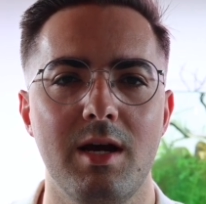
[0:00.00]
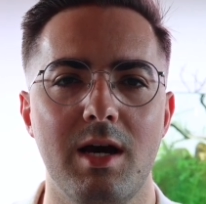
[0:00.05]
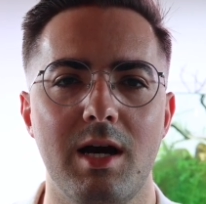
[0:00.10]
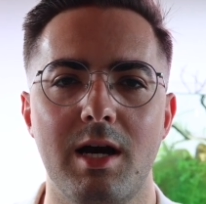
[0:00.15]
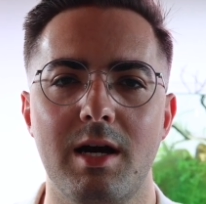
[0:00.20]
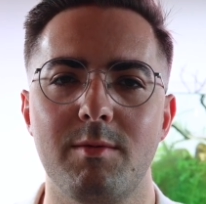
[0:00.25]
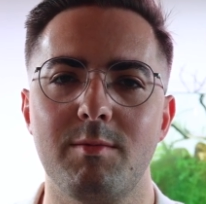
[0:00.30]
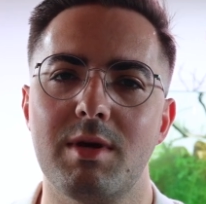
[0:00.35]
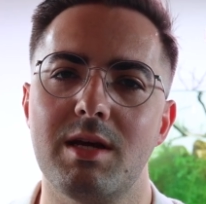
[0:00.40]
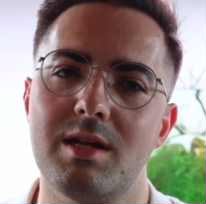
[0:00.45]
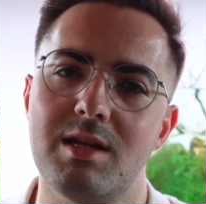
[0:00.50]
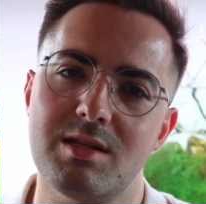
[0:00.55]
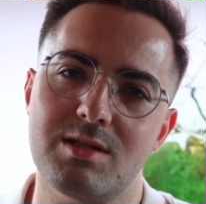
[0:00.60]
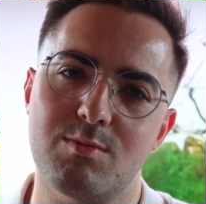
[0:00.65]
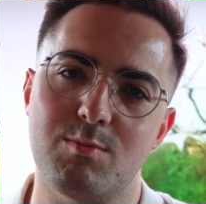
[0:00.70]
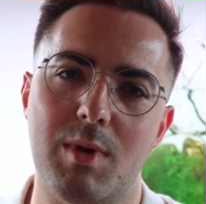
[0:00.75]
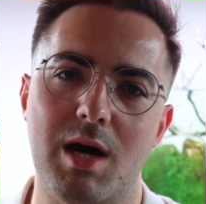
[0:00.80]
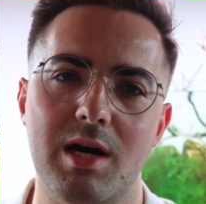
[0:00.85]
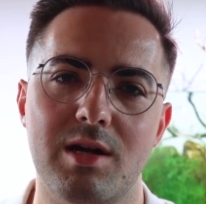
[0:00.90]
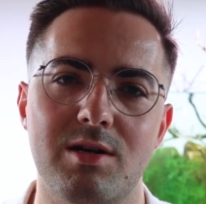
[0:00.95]
It
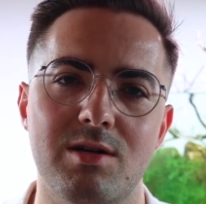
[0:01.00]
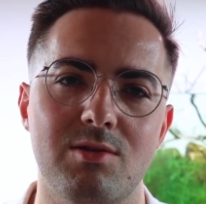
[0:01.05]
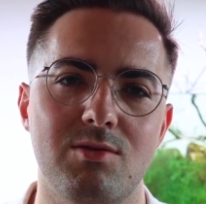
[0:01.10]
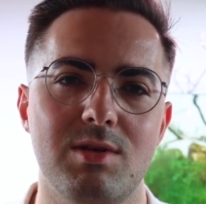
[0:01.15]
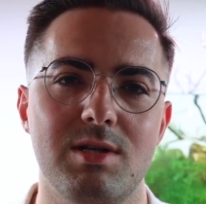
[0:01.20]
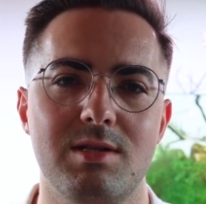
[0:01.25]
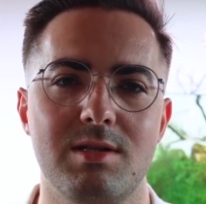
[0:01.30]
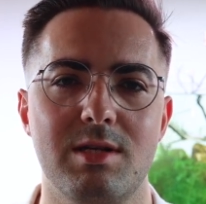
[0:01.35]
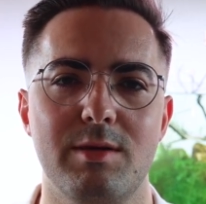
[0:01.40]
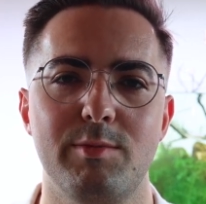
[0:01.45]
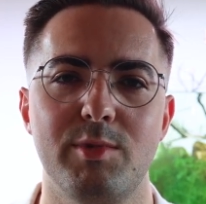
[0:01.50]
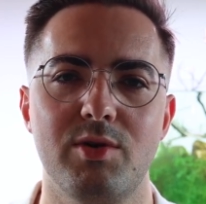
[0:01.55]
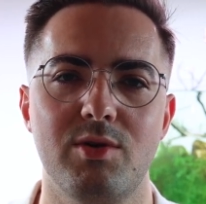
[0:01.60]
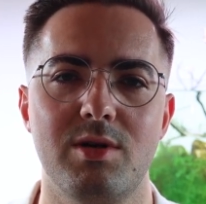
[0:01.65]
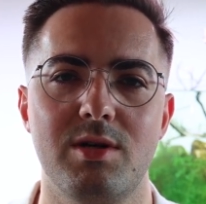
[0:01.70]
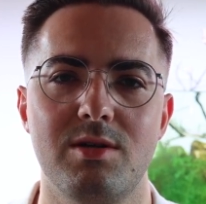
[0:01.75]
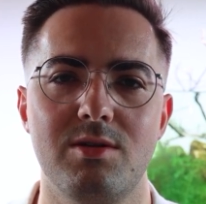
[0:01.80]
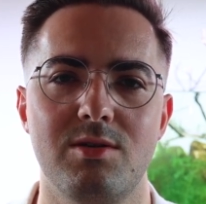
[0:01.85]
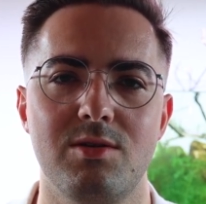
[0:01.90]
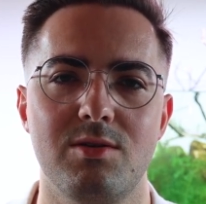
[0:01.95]
is moderately
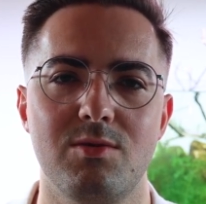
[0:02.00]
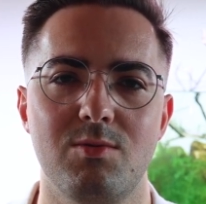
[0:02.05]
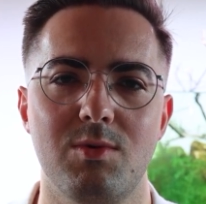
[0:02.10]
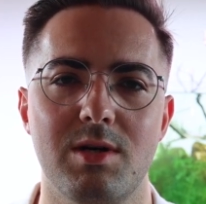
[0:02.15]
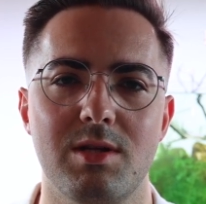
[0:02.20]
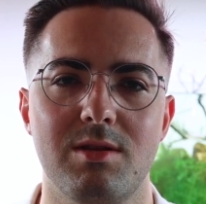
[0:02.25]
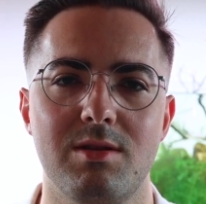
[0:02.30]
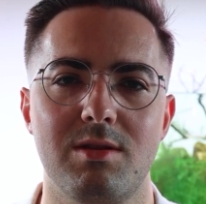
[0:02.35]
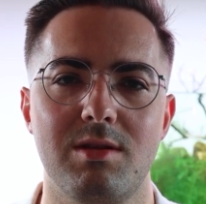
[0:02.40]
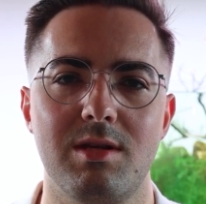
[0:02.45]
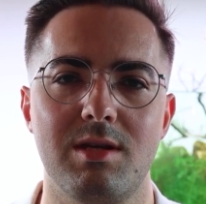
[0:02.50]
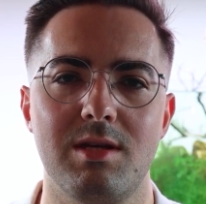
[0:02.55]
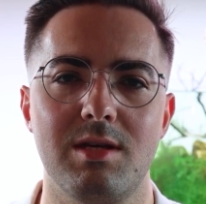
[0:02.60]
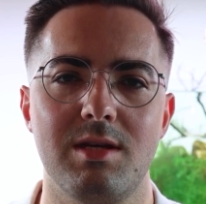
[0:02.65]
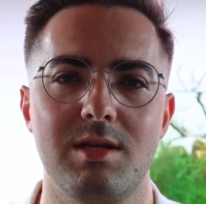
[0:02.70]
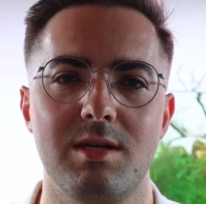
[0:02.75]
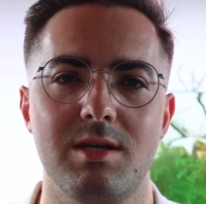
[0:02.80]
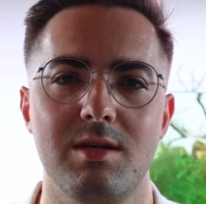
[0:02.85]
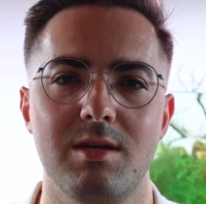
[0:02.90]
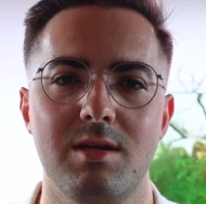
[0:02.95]
similar to what
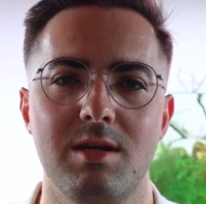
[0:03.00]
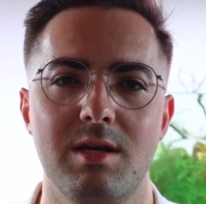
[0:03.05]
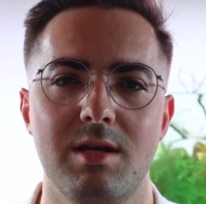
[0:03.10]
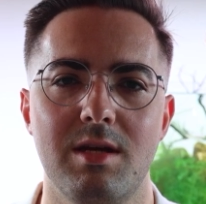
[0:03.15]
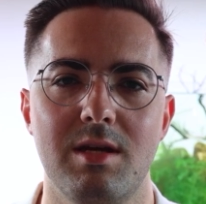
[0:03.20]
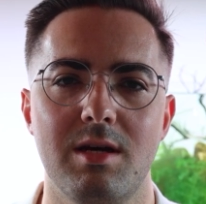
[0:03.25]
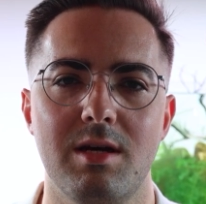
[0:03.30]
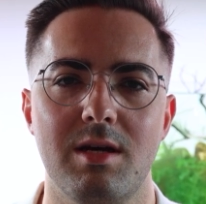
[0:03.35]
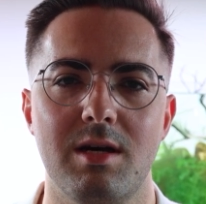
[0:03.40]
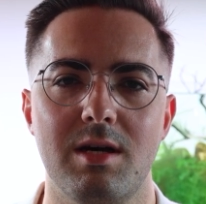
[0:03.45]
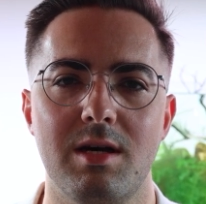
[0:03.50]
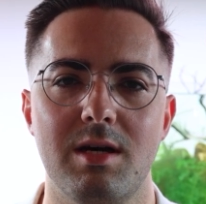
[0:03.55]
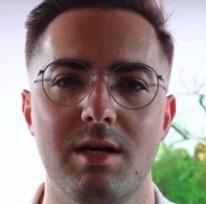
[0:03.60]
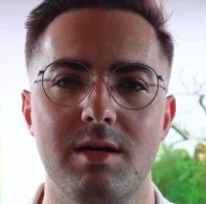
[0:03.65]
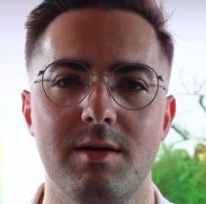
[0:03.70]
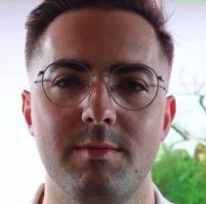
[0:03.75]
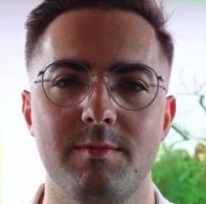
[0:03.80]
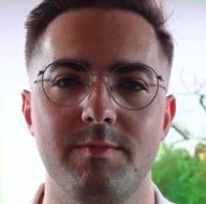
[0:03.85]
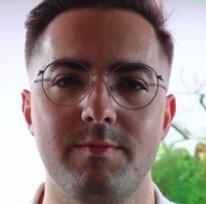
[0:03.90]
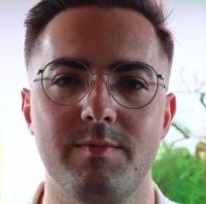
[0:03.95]
the
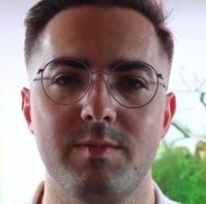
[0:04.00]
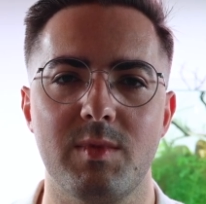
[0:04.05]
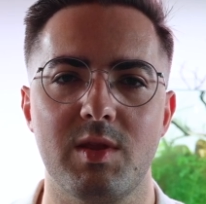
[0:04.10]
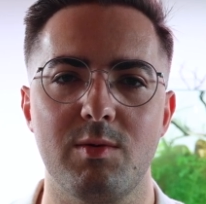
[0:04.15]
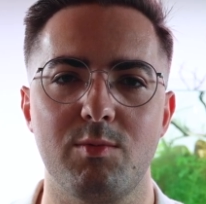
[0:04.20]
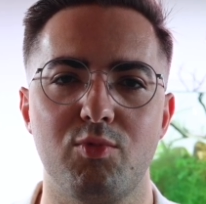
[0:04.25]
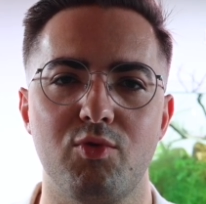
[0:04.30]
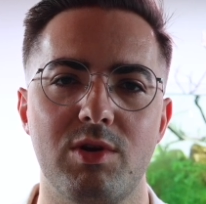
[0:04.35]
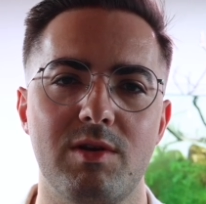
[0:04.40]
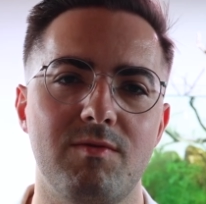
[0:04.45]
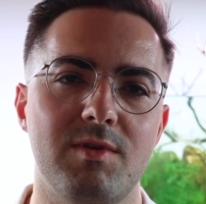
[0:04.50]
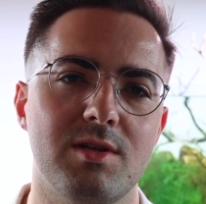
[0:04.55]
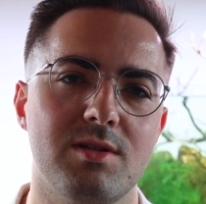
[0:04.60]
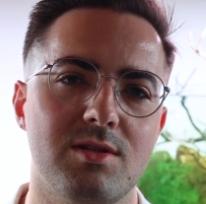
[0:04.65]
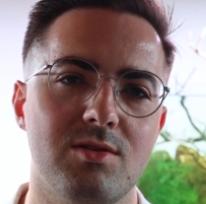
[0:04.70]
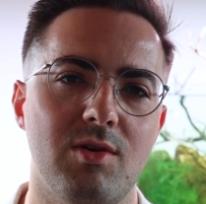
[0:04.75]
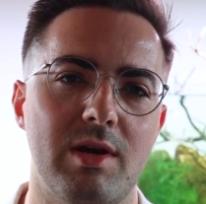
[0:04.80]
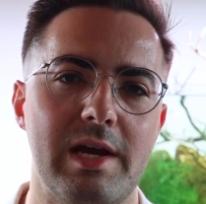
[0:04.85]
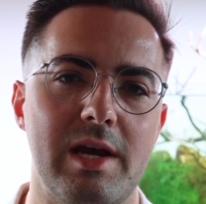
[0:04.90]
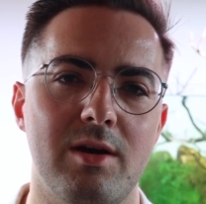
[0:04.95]

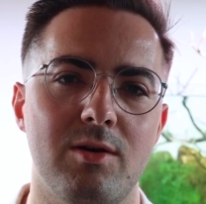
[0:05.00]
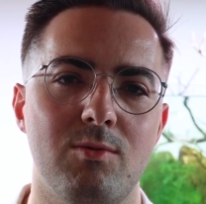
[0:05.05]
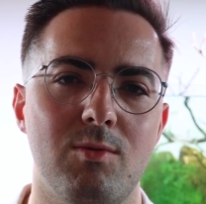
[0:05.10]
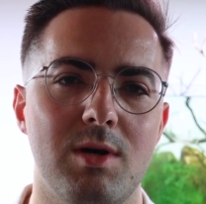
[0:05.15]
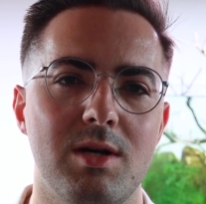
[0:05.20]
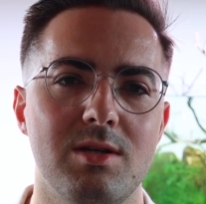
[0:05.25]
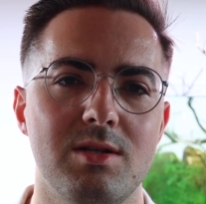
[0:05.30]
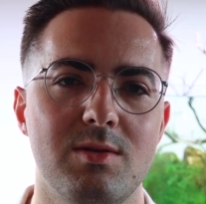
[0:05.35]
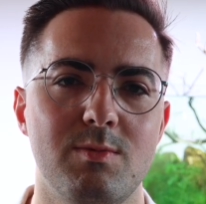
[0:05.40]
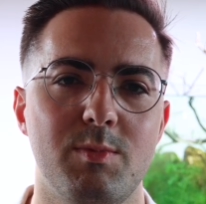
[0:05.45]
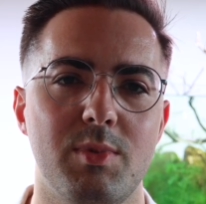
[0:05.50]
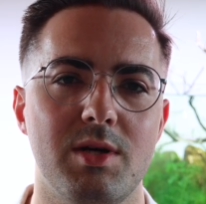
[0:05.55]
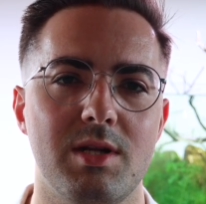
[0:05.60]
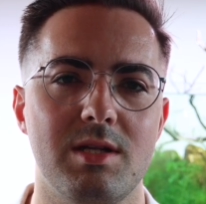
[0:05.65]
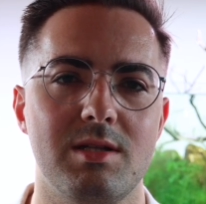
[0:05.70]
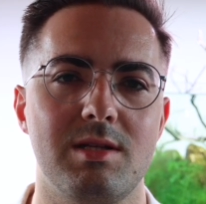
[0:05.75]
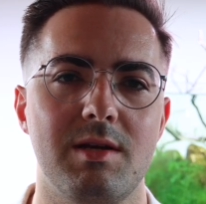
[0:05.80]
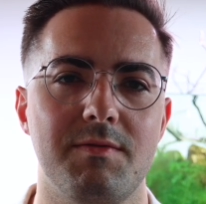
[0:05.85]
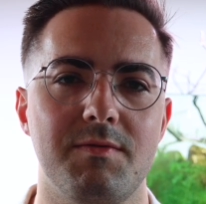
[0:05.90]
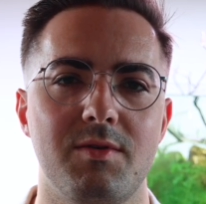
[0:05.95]
previous layout was, but
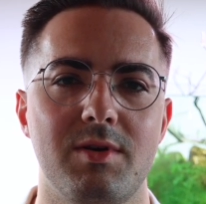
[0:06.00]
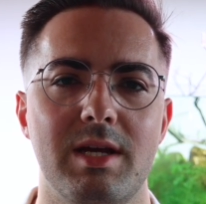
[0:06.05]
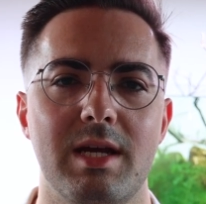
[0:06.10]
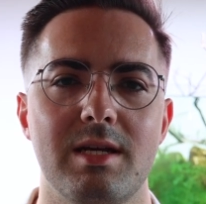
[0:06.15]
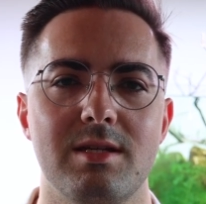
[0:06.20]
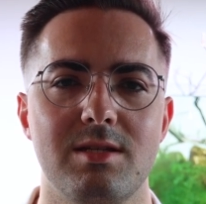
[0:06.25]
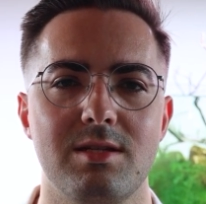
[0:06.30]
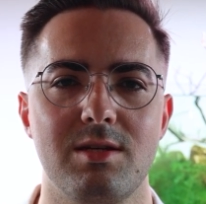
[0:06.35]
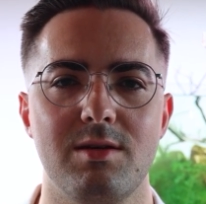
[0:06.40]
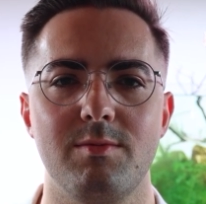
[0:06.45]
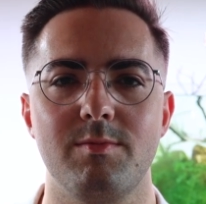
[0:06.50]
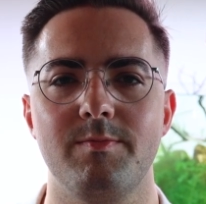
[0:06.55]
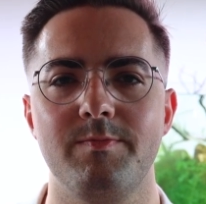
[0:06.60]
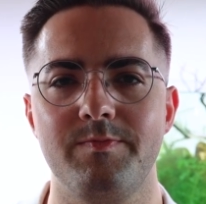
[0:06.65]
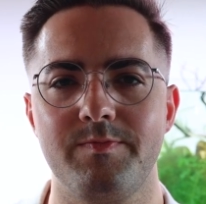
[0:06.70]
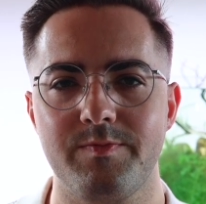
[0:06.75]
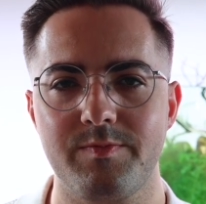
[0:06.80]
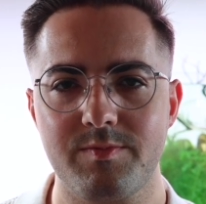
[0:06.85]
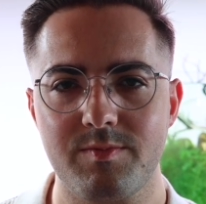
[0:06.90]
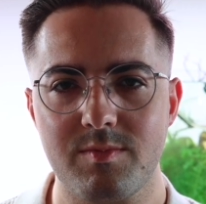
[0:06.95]
it definitely has some
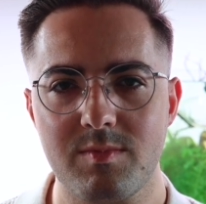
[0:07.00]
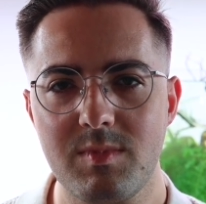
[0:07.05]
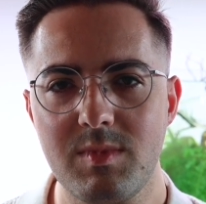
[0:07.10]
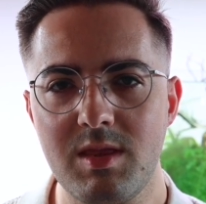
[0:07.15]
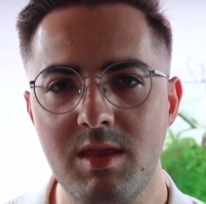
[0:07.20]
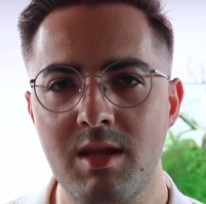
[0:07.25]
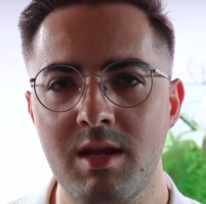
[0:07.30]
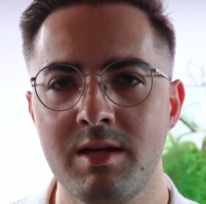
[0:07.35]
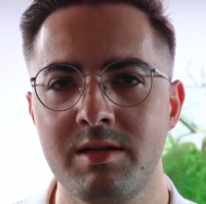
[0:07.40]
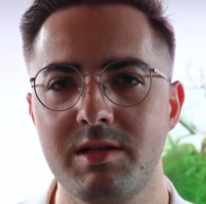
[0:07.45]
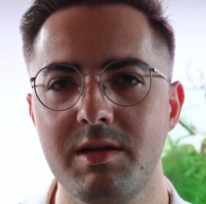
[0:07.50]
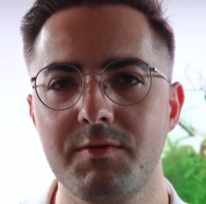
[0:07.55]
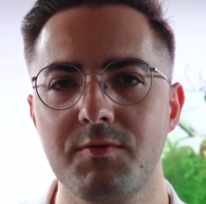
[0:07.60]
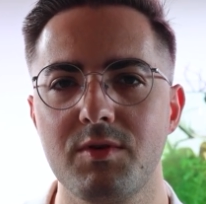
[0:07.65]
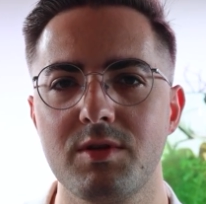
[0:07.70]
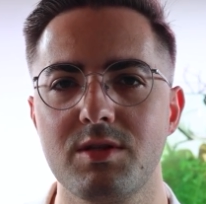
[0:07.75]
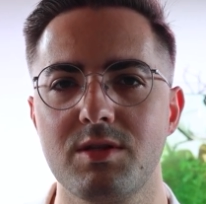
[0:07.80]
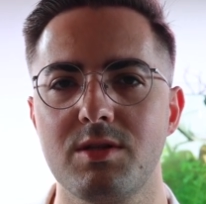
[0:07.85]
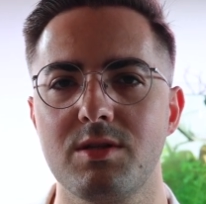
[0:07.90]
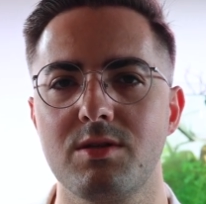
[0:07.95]

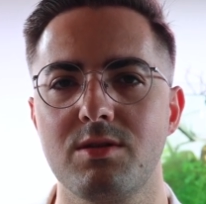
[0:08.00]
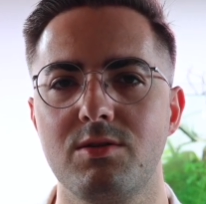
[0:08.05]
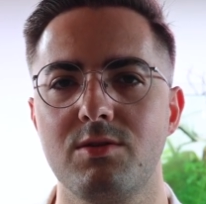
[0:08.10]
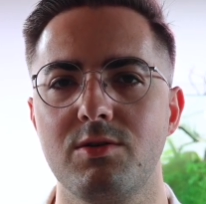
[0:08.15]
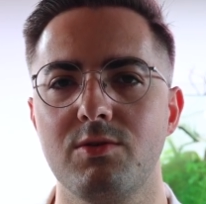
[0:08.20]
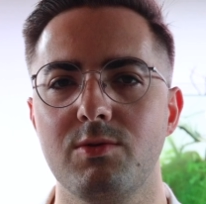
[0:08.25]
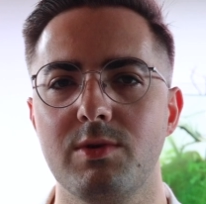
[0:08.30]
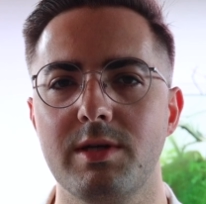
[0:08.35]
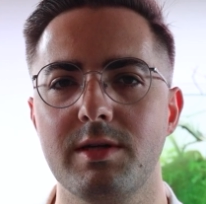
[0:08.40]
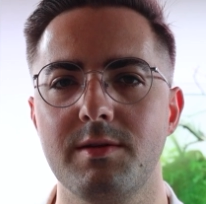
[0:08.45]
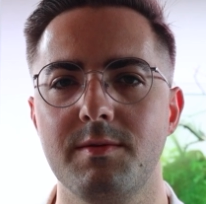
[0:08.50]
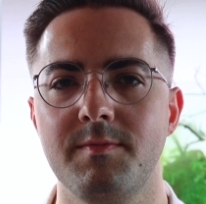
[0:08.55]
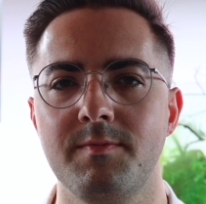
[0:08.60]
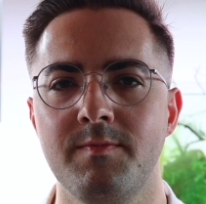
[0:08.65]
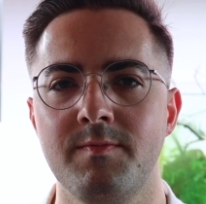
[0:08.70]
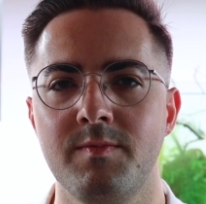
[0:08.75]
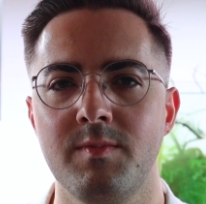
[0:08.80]
differences to it.